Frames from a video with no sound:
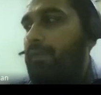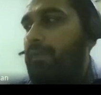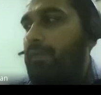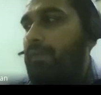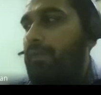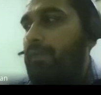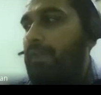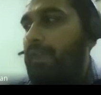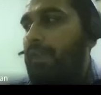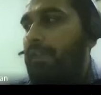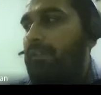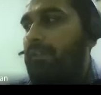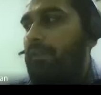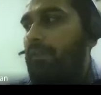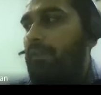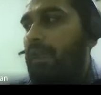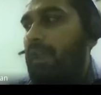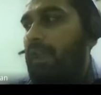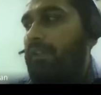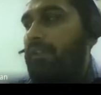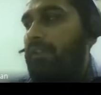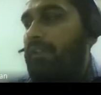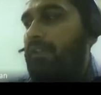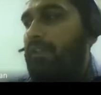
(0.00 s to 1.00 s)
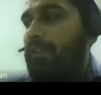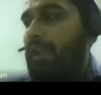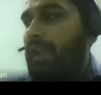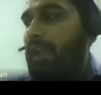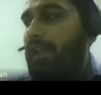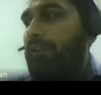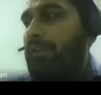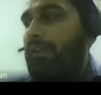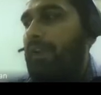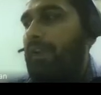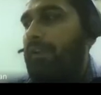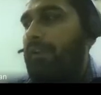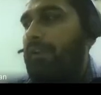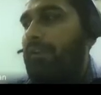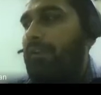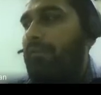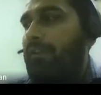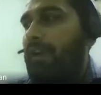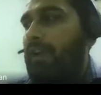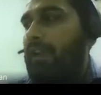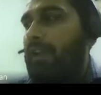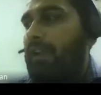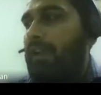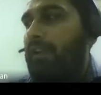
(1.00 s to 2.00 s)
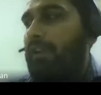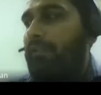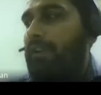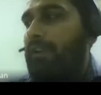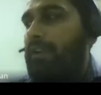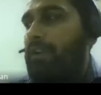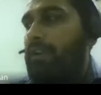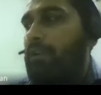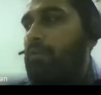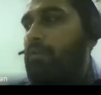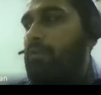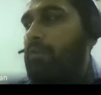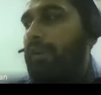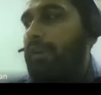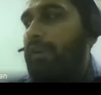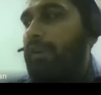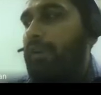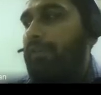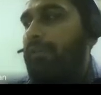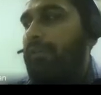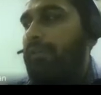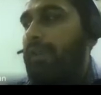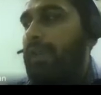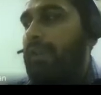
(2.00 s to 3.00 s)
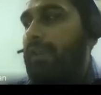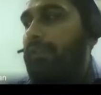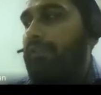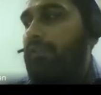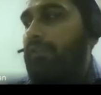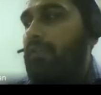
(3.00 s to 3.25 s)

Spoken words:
next location 100, 101, 102, 103 and so